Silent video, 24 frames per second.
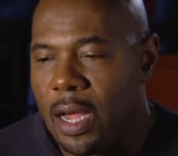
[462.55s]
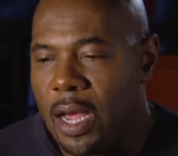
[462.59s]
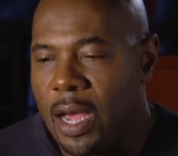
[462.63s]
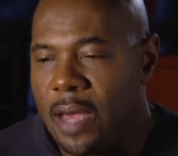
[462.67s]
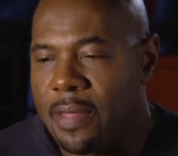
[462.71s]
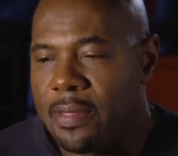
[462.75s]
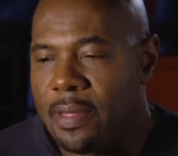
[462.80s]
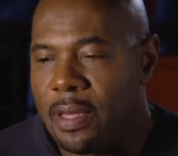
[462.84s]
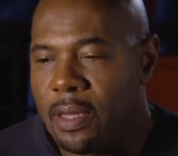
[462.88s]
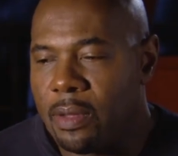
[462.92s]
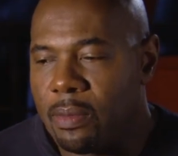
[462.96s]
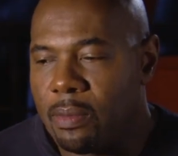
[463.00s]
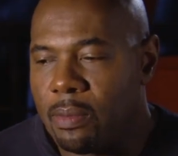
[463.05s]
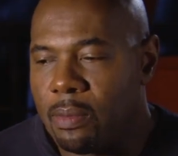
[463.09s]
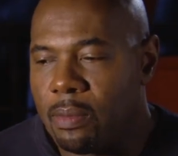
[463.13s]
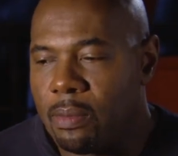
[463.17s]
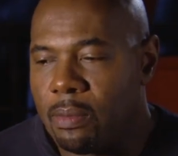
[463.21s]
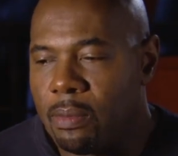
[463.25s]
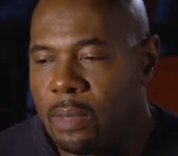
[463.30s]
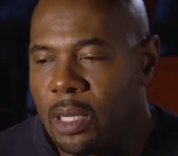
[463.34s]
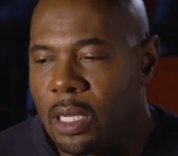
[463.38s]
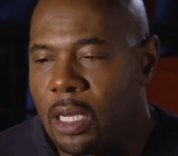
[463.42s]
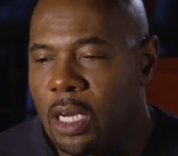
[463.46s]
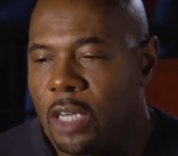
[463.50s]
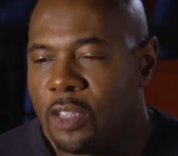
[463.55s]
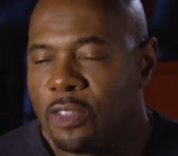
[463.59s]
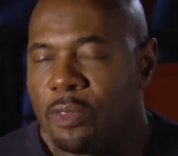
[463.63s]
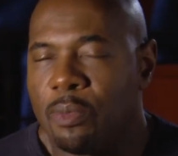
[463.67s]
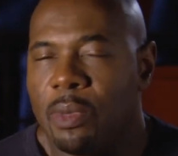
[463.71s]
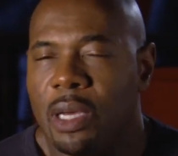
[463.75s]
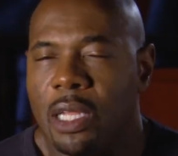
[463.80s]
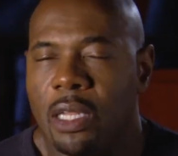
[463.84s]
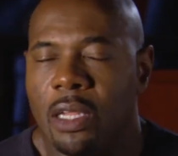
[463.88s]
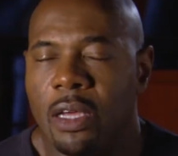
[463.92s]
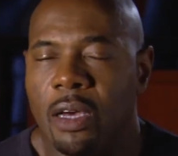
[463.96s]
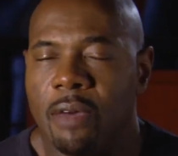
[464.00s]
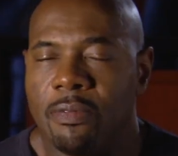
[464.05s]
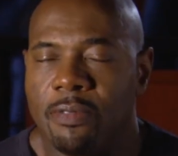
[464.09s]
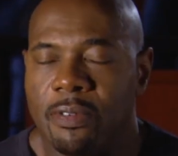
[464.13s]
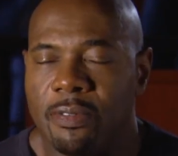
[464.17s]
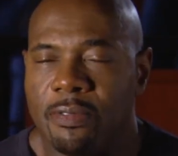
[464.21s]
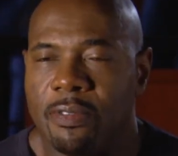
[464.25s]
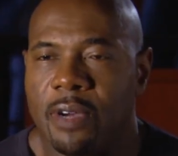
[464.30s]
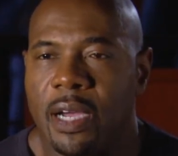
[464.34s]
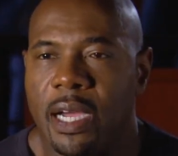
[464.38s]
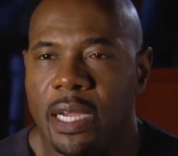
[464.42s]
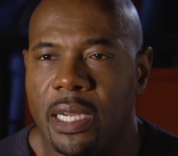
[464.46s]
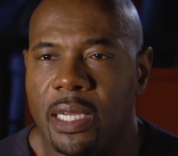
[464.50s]
I think because of my love for
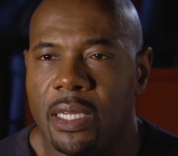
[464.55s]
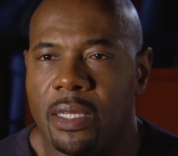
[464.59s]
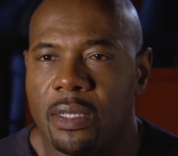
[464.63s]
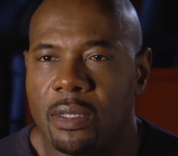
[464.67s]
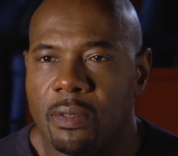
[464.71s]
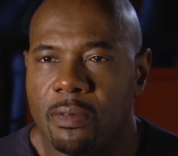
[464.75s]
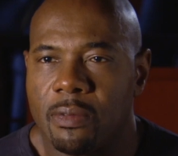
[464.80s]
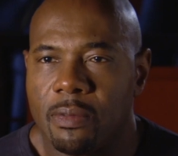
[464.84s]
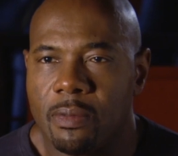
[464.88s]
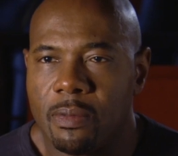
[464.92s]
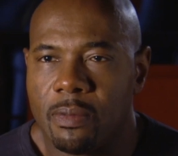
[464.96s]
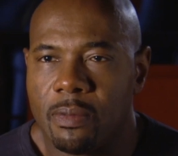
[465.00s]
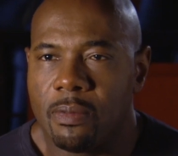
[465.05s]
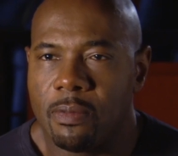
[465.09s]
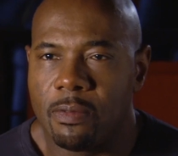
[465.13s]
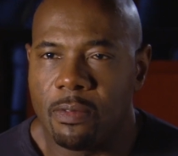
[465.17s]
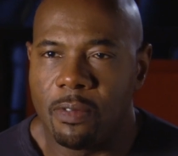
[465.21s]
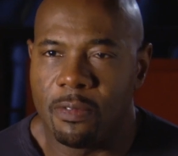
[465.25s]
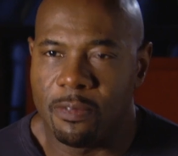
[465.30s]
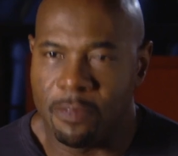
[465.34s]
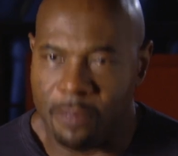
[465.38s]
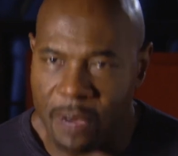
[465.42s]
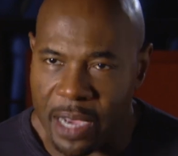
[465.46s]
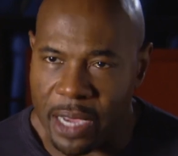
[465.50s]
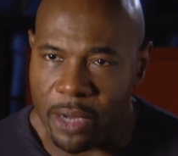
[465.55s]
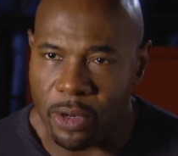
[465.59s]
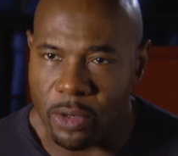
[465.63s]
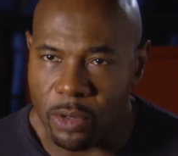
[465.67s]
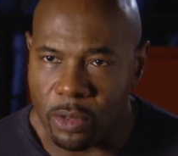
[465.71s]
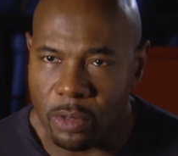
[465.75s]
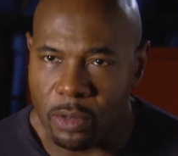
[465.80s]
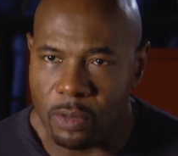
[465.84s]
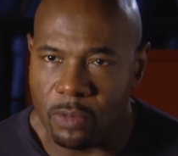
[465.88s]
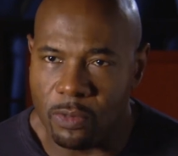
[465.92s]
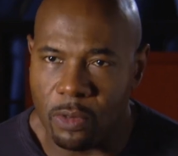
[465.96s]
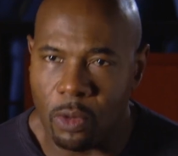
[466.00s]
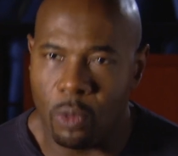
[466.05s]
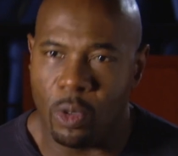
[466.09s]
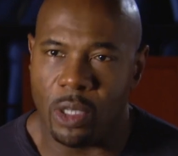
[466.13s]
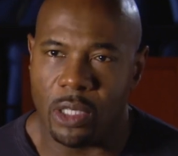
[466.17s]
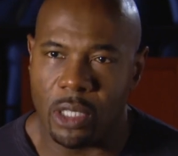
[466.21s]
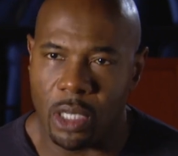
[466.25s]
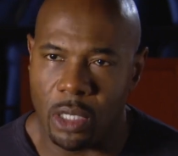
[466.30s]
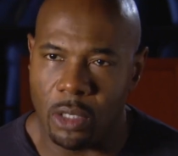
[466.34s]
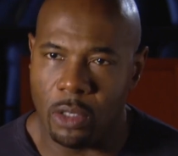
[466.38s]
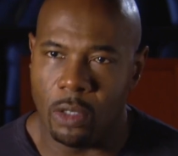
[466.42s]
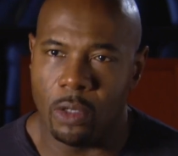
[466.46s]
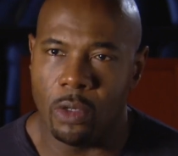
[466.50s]
fighting, for fighters, for what
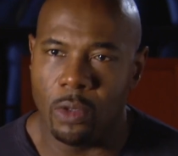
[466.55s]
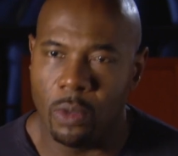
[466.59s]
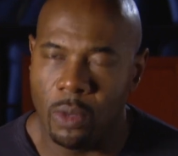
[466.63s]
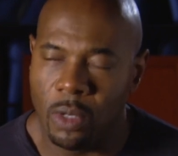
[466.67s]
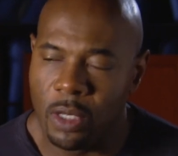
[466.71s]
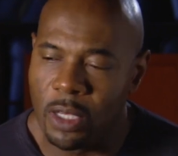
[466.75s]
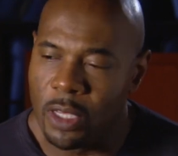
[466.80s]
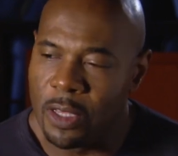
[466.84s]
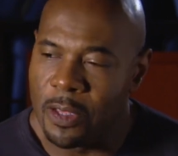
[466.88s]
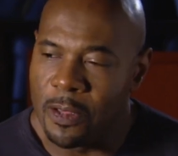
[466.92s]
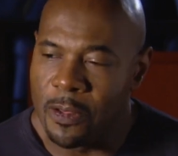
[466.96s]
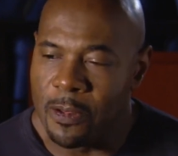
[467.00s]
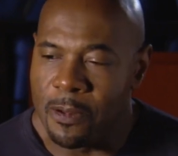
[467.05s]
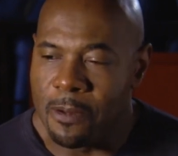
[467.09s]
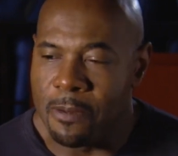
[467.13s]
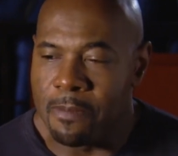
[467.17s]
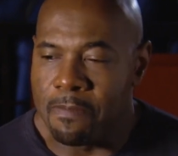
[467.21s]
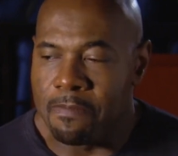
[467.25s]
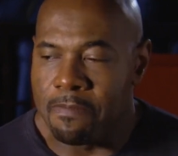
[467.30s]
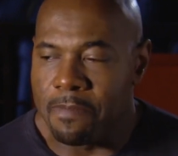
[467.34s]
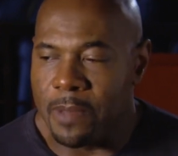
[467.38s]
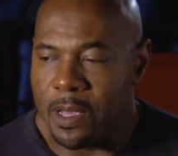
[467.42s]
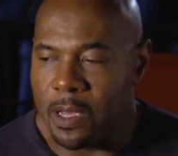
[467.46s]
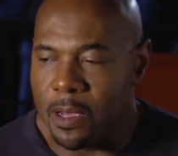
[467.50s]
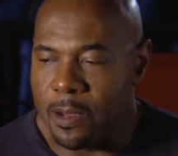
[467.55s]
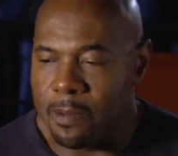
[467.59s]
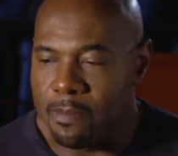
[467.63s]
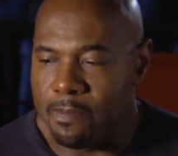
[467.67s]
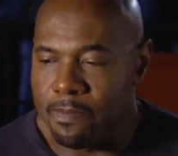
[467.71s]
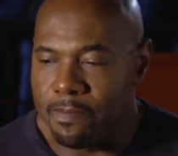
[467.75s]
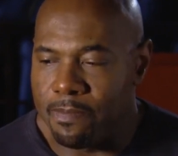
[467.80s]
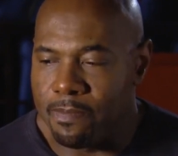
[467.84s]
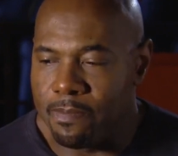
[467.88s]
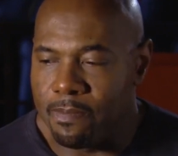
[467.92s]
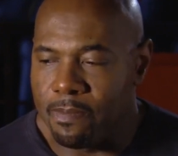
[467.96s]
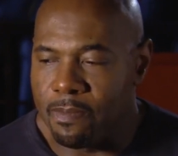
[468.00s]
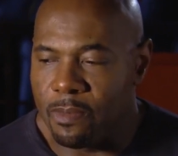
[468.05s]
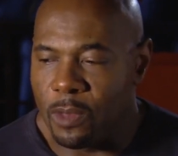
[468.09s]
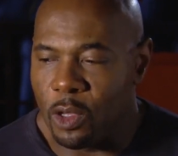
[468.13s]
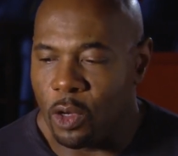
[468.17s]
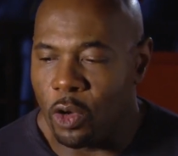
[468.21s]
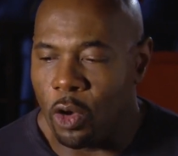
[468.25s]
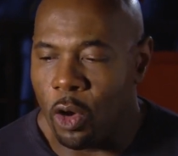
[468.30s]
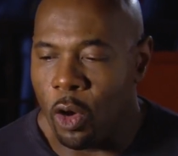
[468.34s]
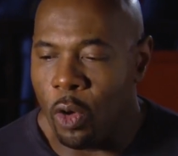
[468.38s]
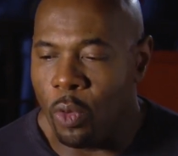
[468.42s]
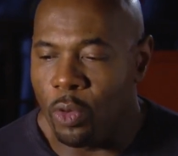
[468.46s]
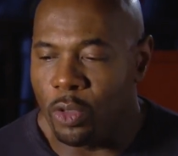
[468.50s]
they do, um, the
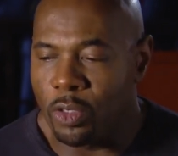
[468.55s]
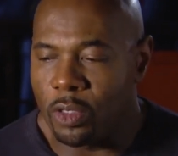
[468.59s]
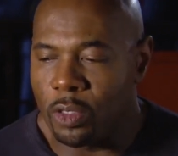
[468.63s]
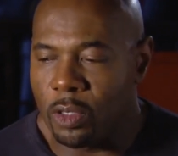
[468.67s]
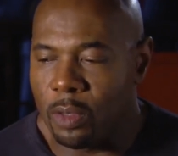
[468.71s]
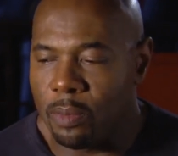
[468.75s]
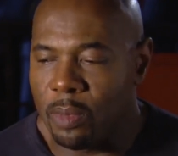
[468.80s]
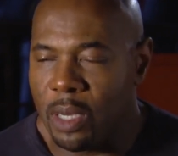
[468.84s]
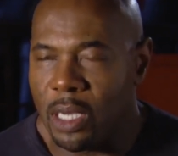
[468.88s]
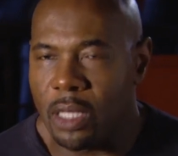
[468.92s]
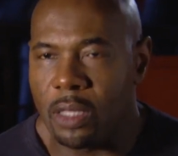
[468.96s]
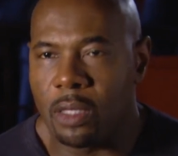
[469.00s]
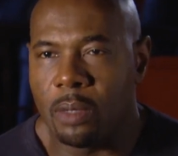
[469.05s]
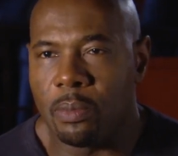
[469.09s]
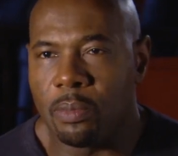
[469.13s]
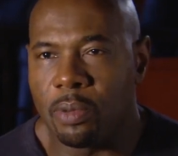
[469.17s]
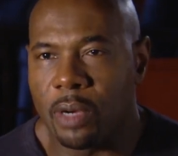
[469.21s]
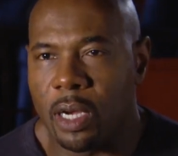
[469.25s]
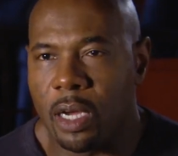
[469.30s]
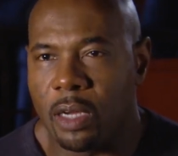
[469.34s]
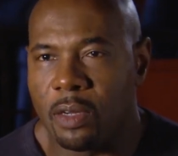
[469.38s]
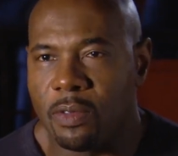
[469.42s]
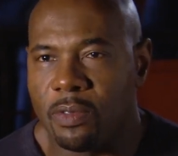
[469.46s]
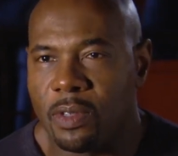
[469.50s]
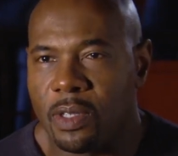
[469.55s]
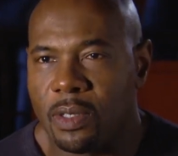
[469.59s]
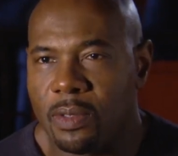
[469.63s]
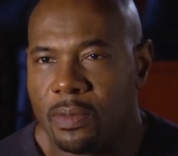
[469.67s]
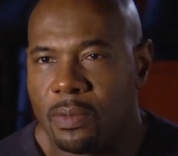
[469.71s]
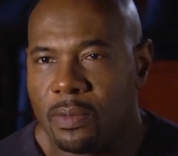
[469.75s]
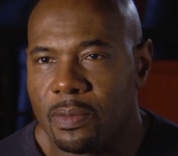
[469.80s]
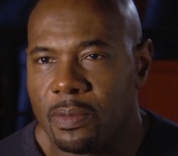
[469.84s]
goal was to make them proud of it.